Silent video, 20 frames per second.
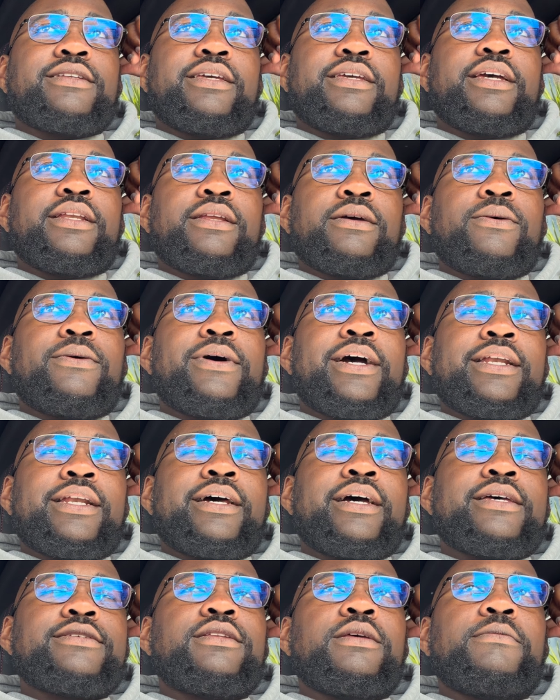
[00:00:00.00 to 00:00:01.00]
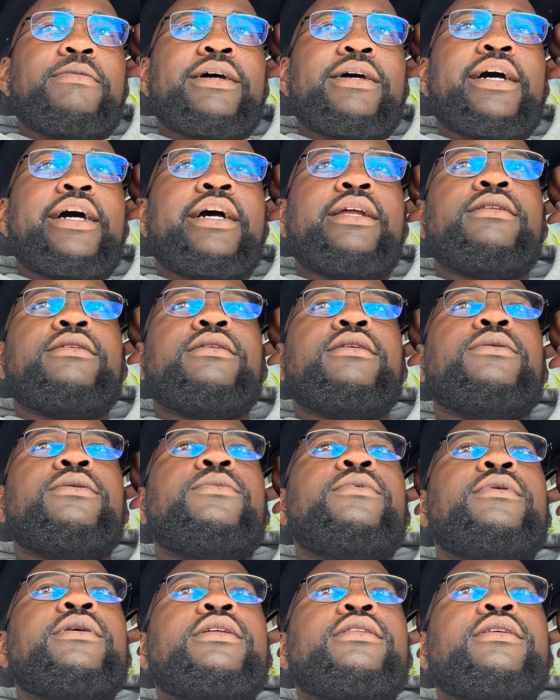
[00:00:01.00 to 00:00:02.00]
actually hidden quite nicely behind
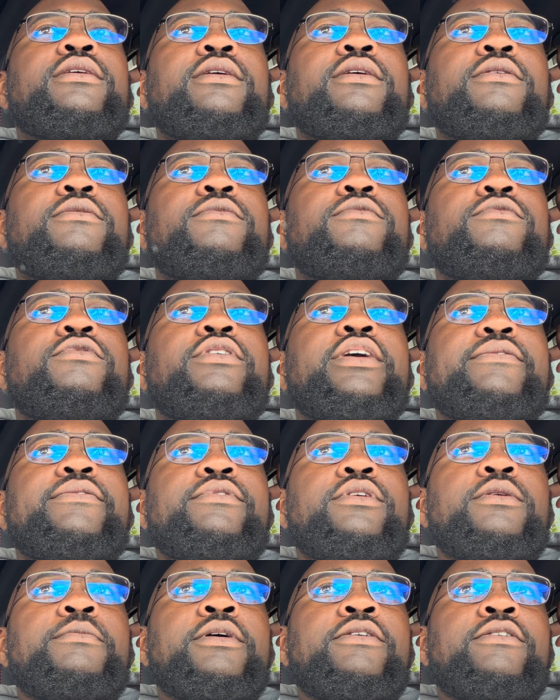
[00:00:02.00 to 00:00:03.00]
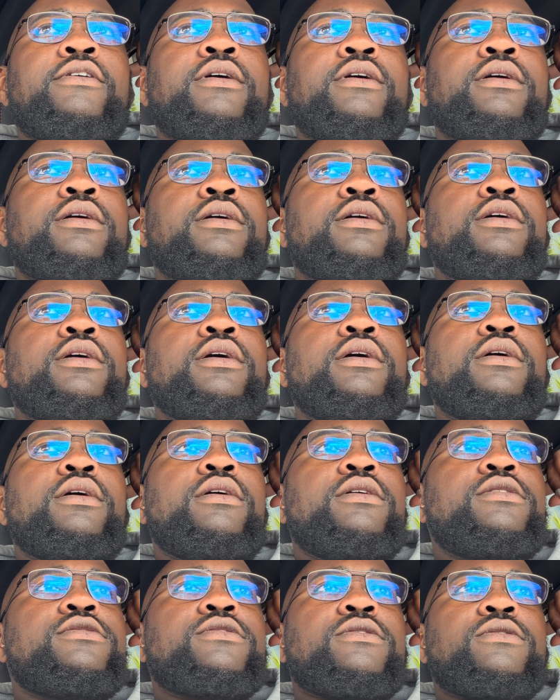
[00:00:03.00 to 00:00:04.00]
the rear view mirror,
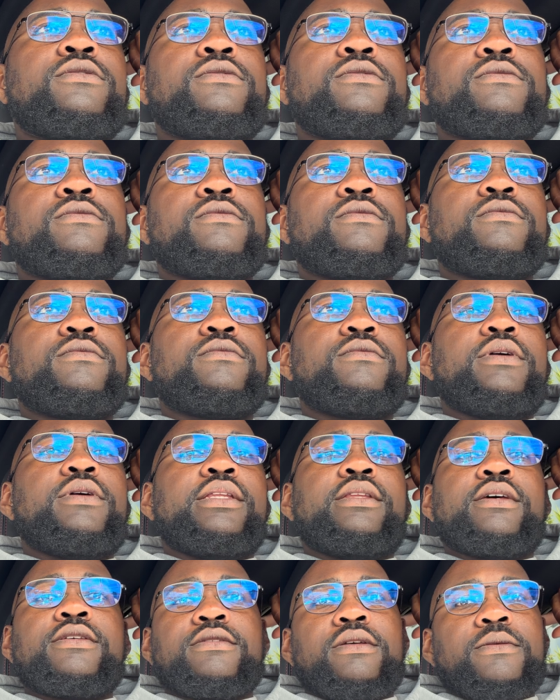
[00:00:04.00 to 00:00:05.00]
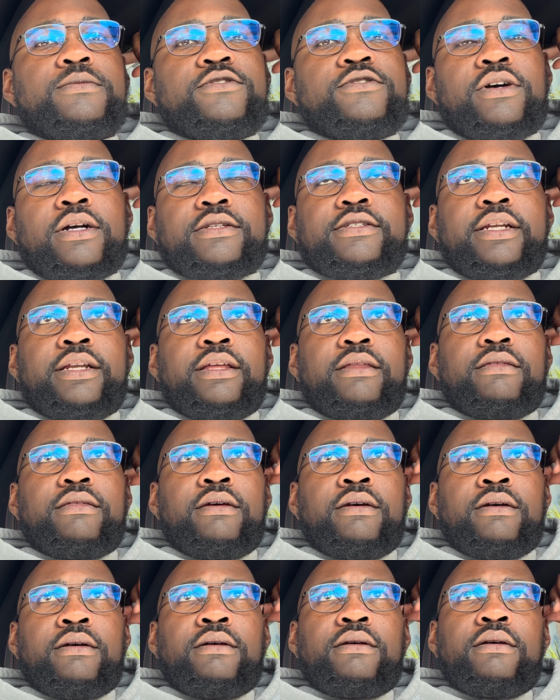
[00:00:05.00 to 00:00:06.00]
so it doesn't obstruct
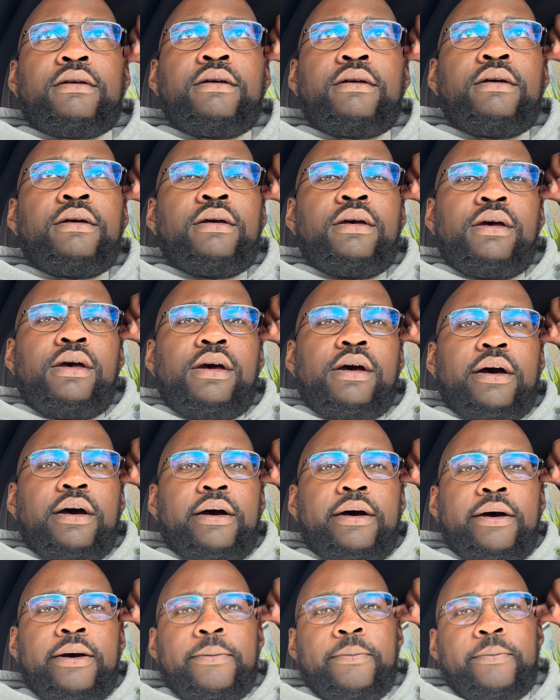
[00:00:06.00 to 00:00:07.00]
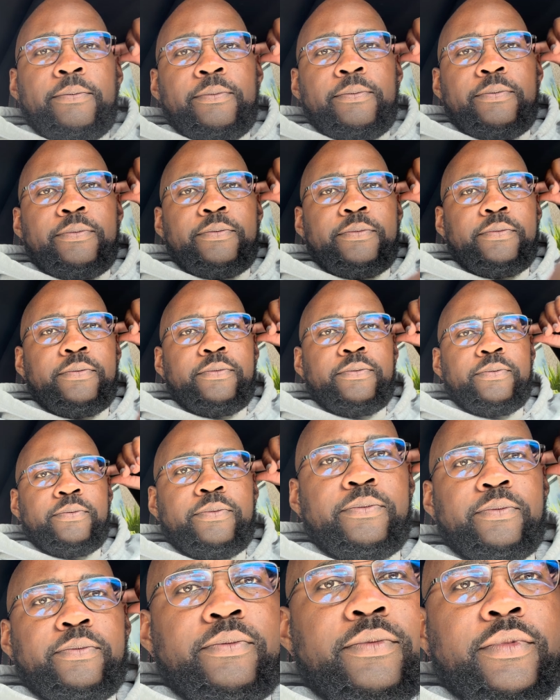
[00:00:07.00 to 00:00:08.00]
anything. Um,
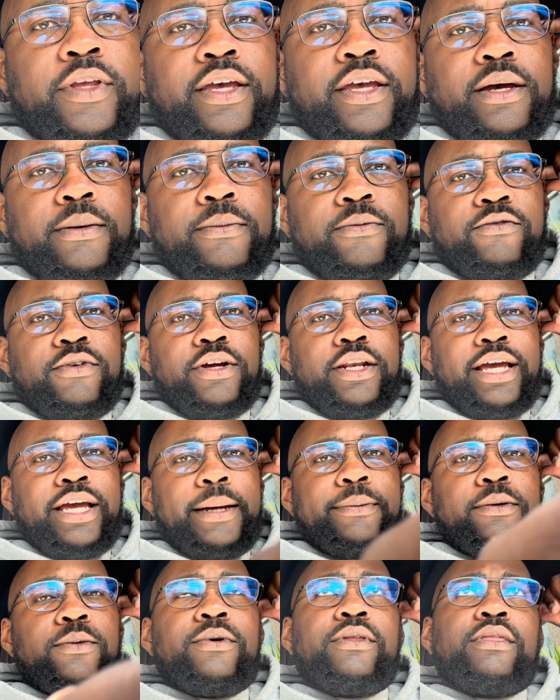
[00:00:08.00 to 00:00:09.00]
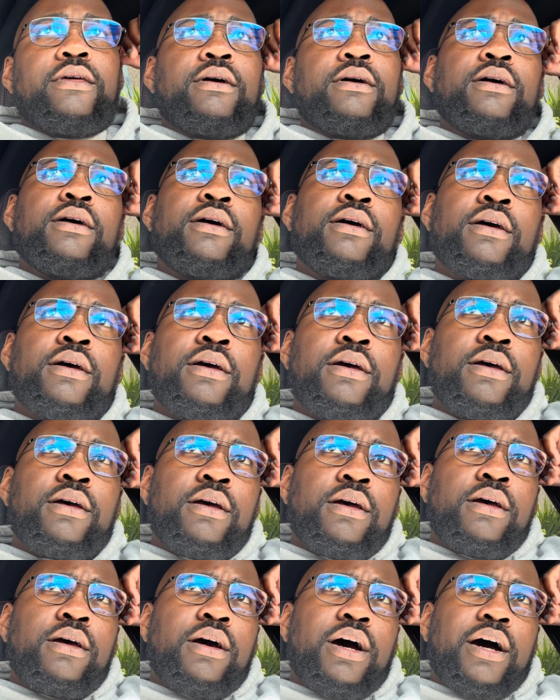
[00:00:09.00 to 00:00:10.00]
yeah, I'm really happy with it.
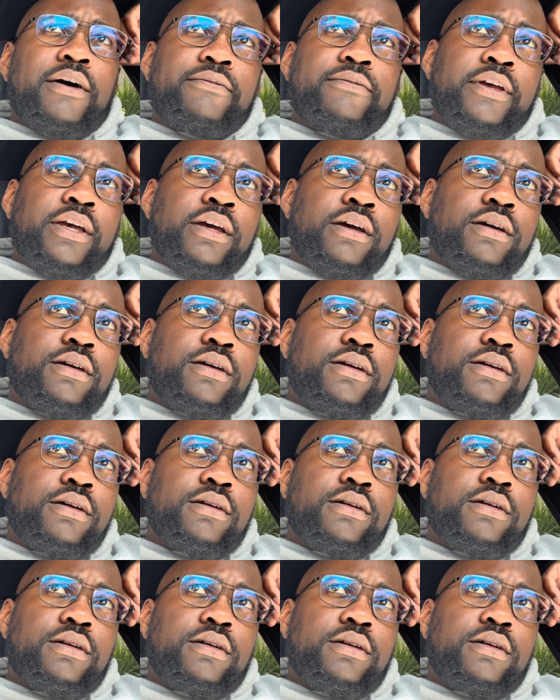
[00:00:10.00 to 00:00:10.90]
I think